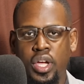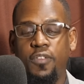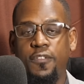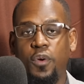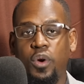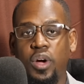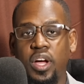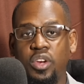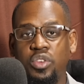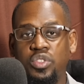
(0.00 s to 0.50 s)
Now
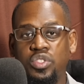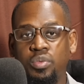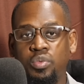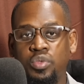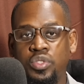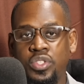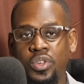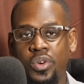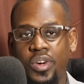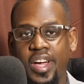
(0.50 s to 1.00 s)
for Kalonzo
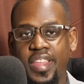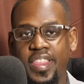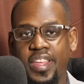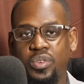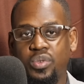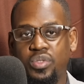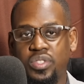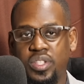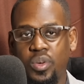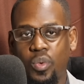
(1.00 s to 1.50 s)
Musyoka,
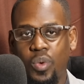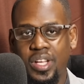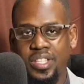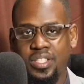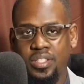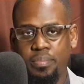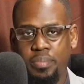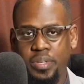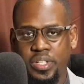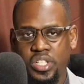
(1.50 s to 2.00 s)
that was the
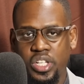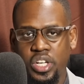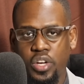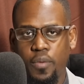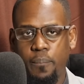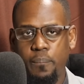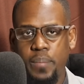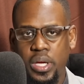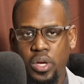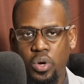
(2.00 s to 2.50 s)
worst
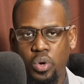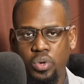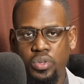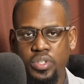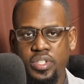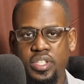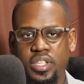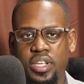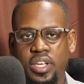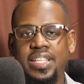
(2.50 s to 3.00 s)
betrayal
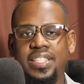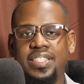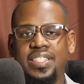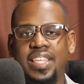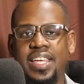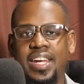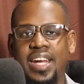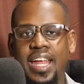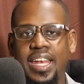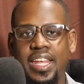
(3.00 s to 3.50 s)
because he
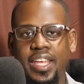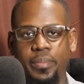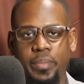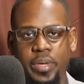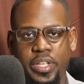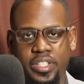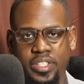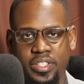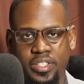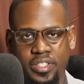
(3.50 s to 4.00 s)
is the
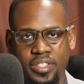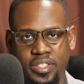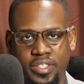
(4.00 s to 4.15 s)
running mate.